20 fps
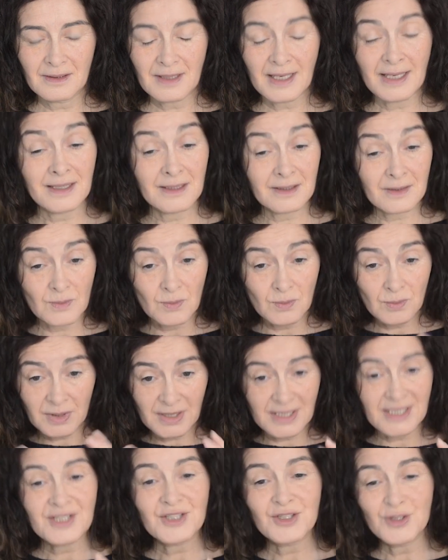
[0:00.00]
And
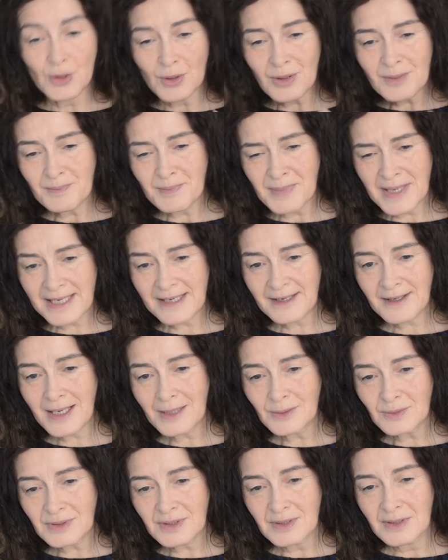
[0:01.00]
what is your
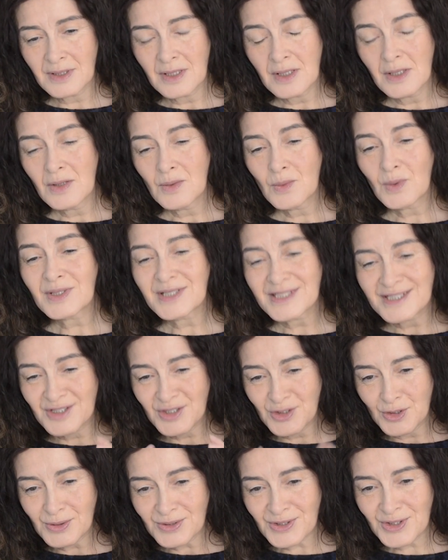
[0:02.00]
background? What
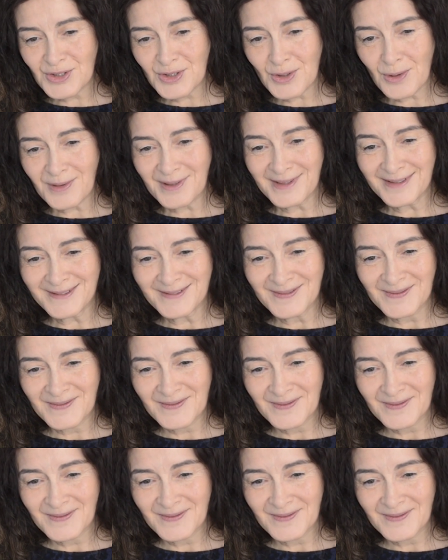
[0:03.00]
is your story?